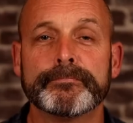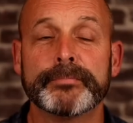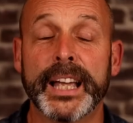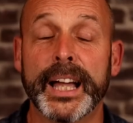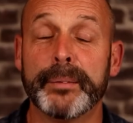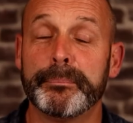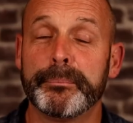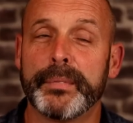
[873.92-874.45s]

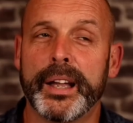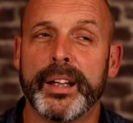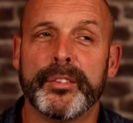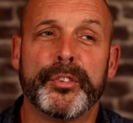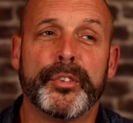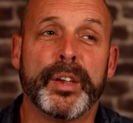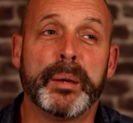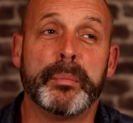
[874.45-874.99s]
Yep,
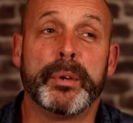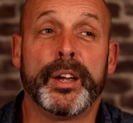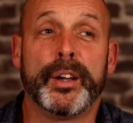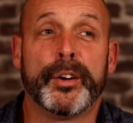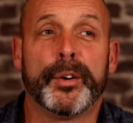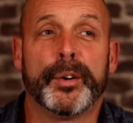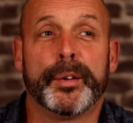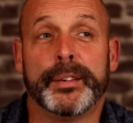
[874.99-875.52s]
and same
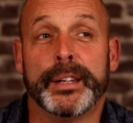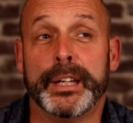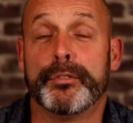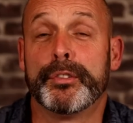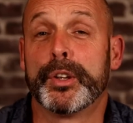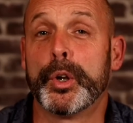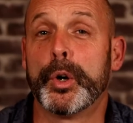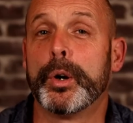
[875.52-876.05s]
here. Uh,
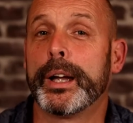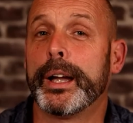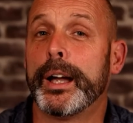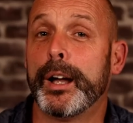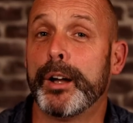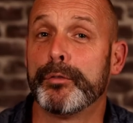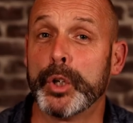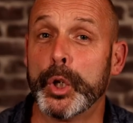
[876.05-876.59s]
even though I
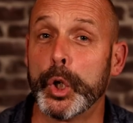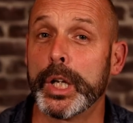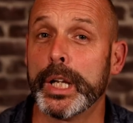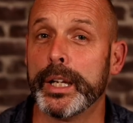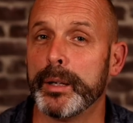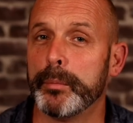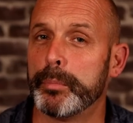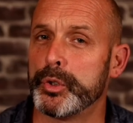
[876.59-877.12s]
have
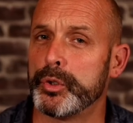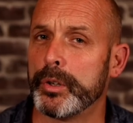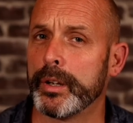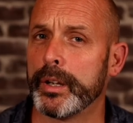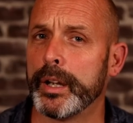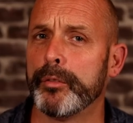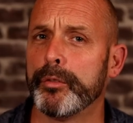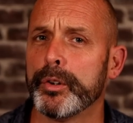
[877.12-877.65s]
luckily, but you
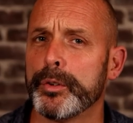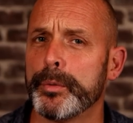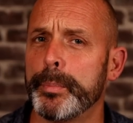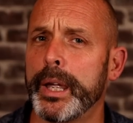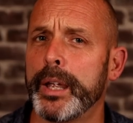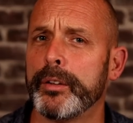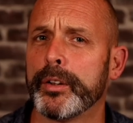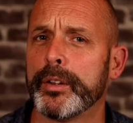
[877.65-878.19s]
can never
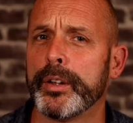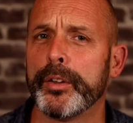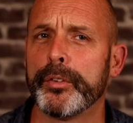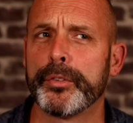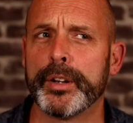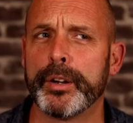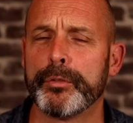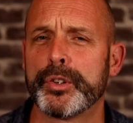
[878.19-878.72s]
depend on
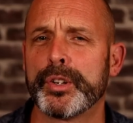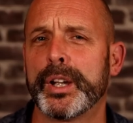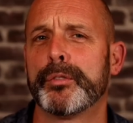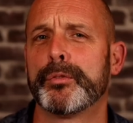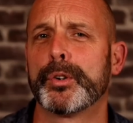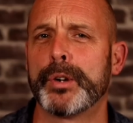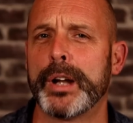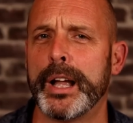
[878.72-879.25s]
this. Never take
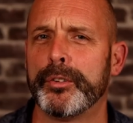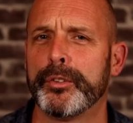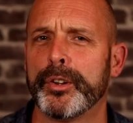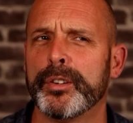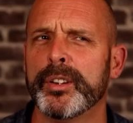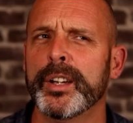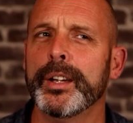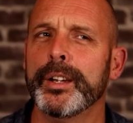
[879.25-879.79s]
it for
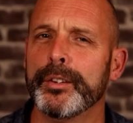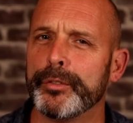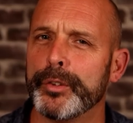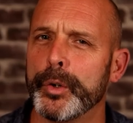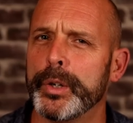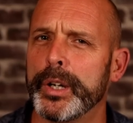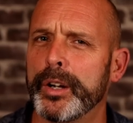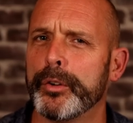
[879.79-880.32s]
granted. A
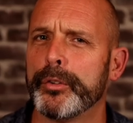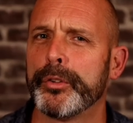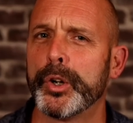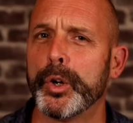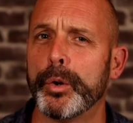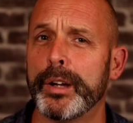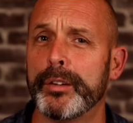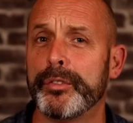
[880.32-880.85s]
few years
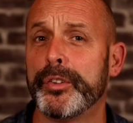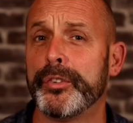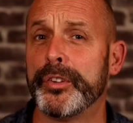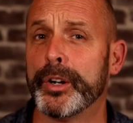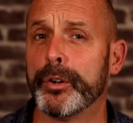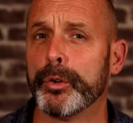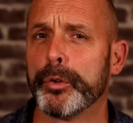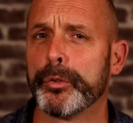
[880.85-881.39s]
ago, I have a
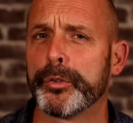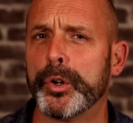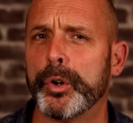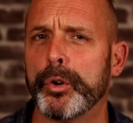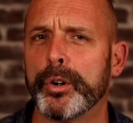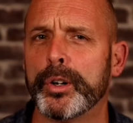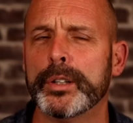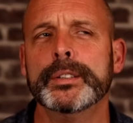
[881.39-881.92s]
zero
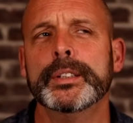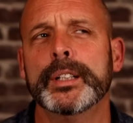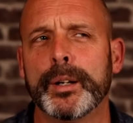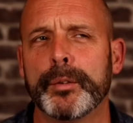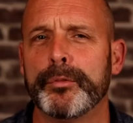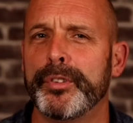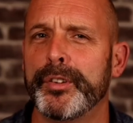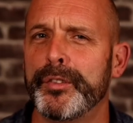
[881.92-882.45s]
score.
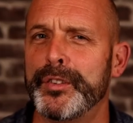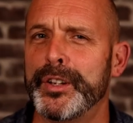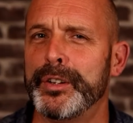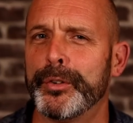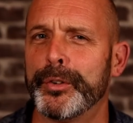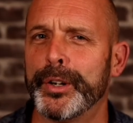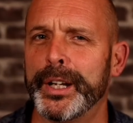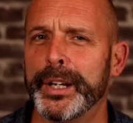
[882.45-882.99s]
I'm
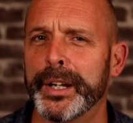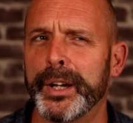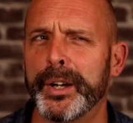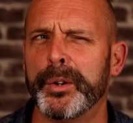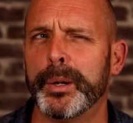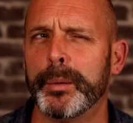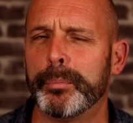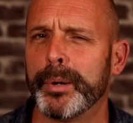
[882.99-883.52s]
53
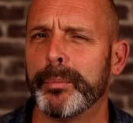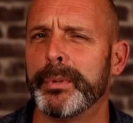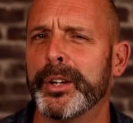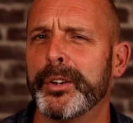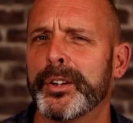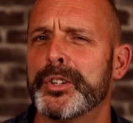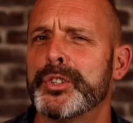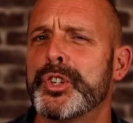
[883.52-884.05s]
now. I'm probably
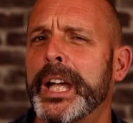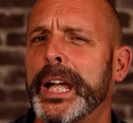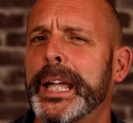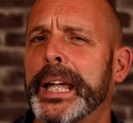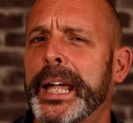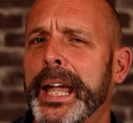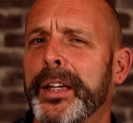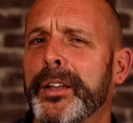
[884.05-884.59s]
going to check
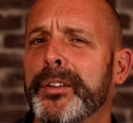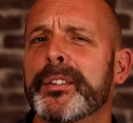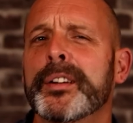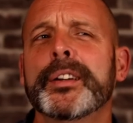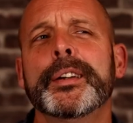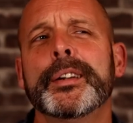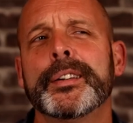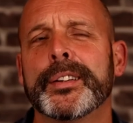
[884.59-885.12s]
again
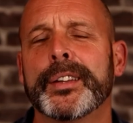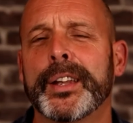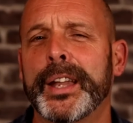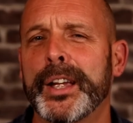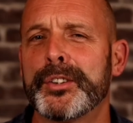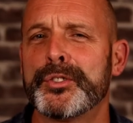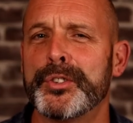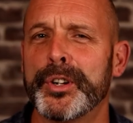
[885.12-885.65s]
in the
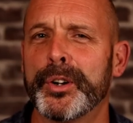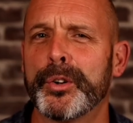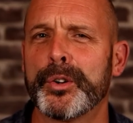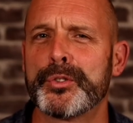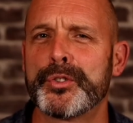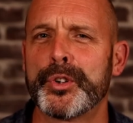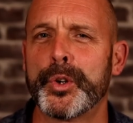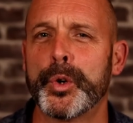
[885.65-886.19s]
next year
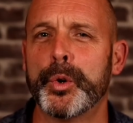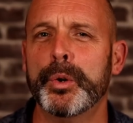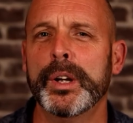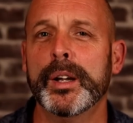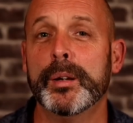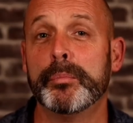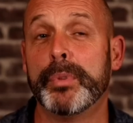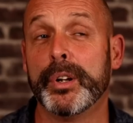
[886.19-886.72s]
or two.
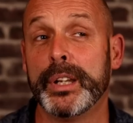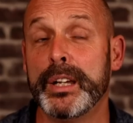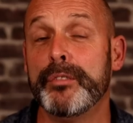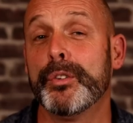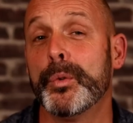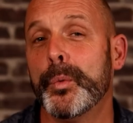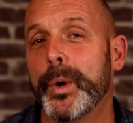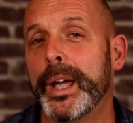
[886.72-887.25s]
But
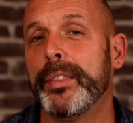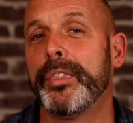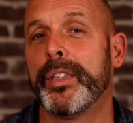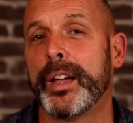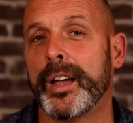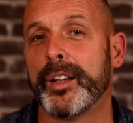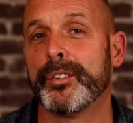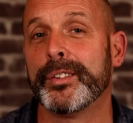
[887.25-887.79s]
even with
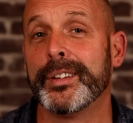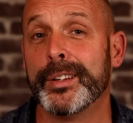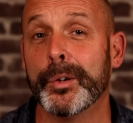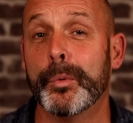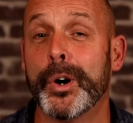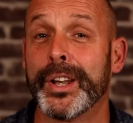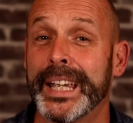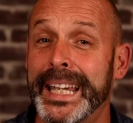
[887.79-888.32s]
that, you
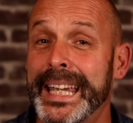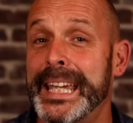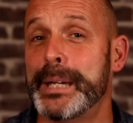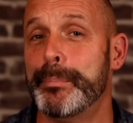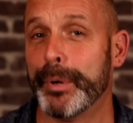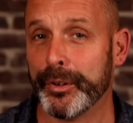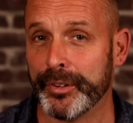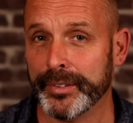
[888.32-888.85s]
want to
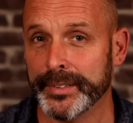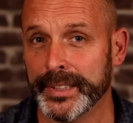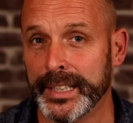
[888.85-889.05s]
keep it.